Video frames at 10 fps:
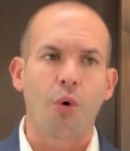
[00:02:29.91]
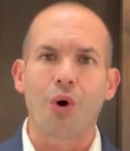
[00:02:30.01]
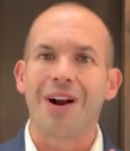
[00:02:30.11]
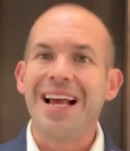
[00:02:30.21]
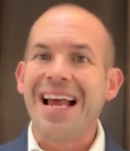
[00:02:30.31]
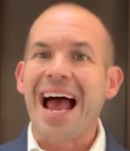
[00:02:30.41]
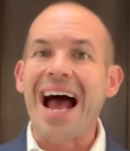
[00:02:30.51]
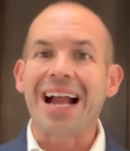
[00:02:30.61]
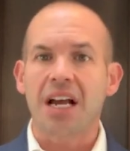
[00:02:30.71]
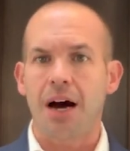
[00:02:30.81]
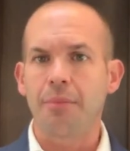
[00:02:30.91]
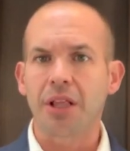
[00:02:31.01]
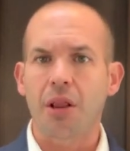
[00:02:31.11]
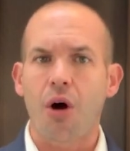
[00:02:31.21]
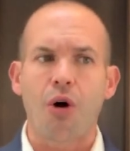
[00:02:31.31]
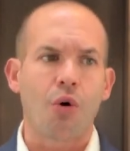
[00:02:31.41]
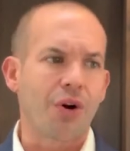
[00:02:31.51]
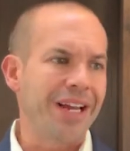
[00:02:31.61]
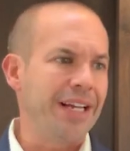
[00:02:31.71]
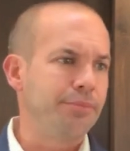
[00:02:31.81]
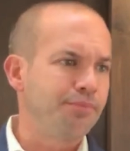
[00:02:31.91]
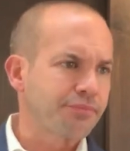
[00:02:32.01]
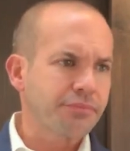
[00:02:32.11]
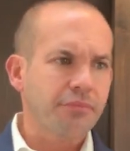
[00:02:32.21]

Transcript: or at common law, or in